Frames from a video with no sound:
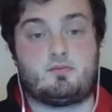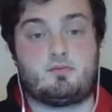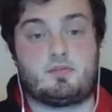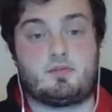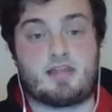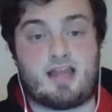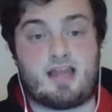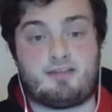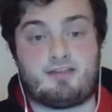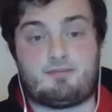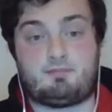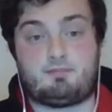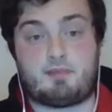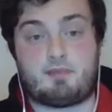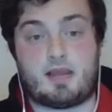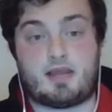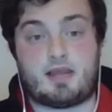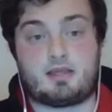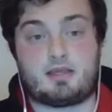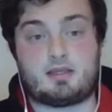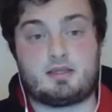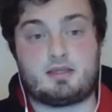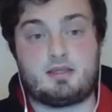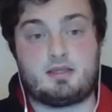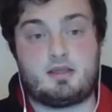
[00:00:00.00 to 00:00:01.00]
left
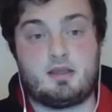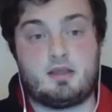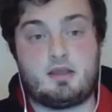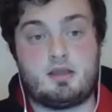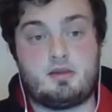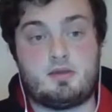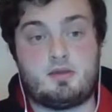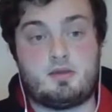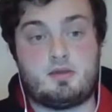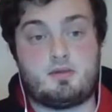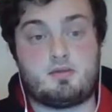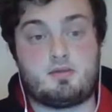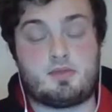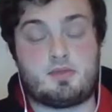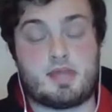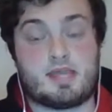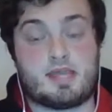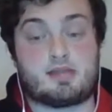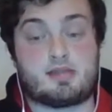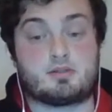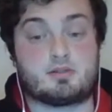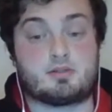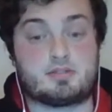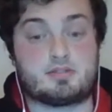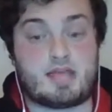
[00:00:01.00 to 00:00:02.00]
back that
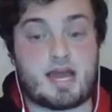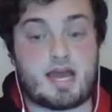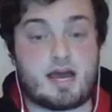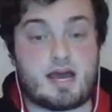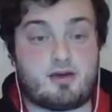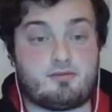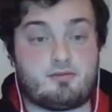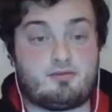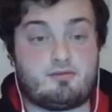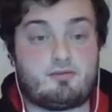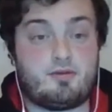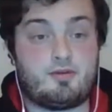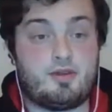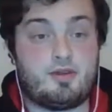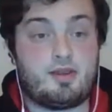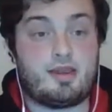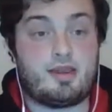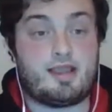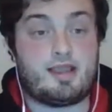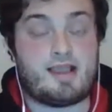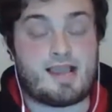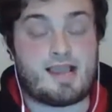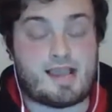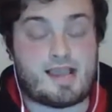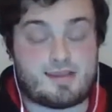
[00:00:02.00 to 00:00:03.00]
England have
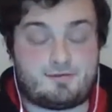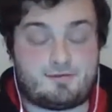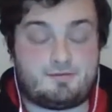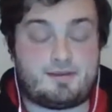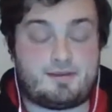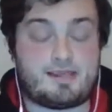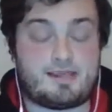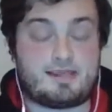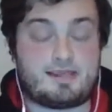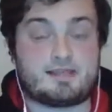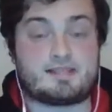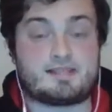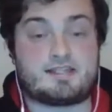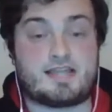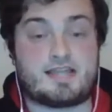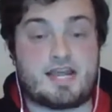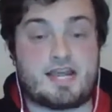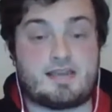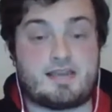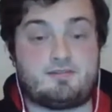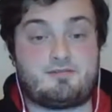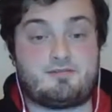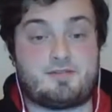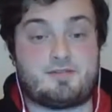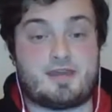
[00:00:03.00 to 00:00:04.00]
if he can
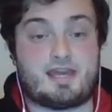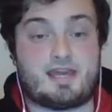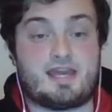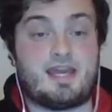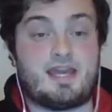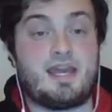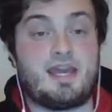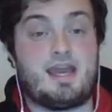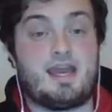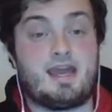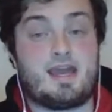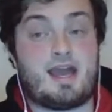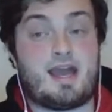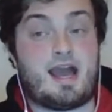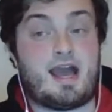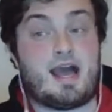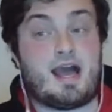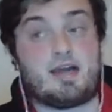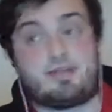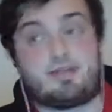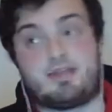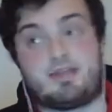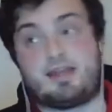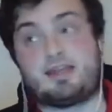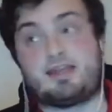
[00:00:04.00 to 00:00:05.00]
stay fit.
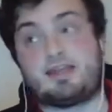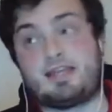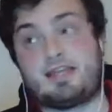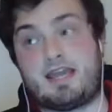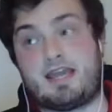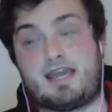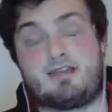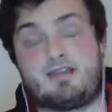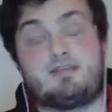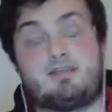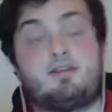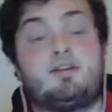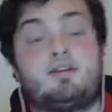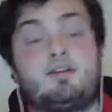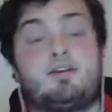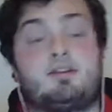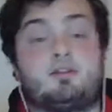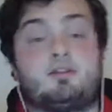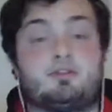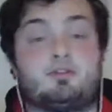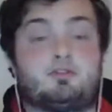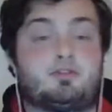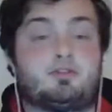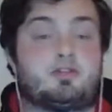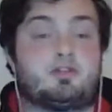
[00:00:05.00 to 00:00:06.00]
And then again,
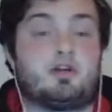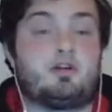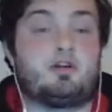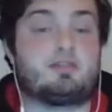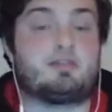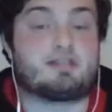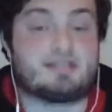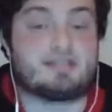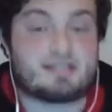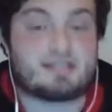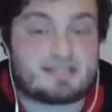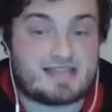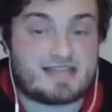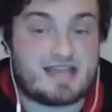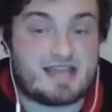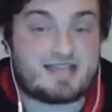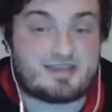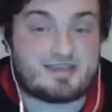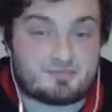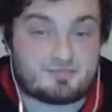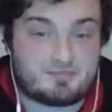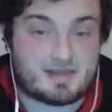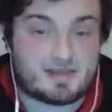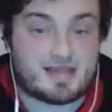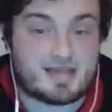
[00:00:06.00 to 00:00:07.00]
Luke Shaw is the
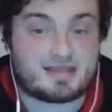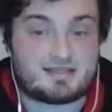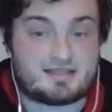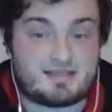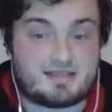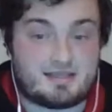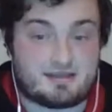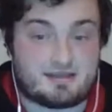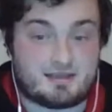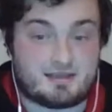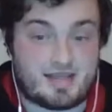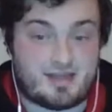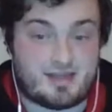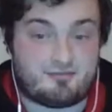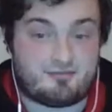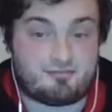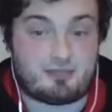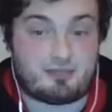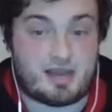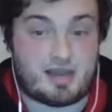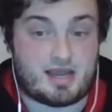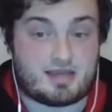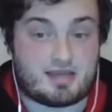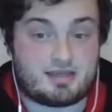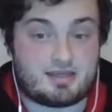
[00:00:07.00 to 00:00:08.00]
second best left
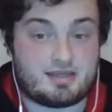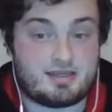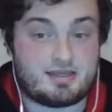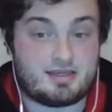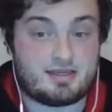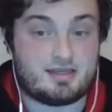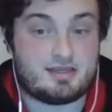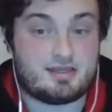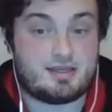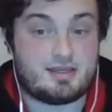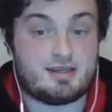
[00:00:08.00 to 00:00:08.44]
back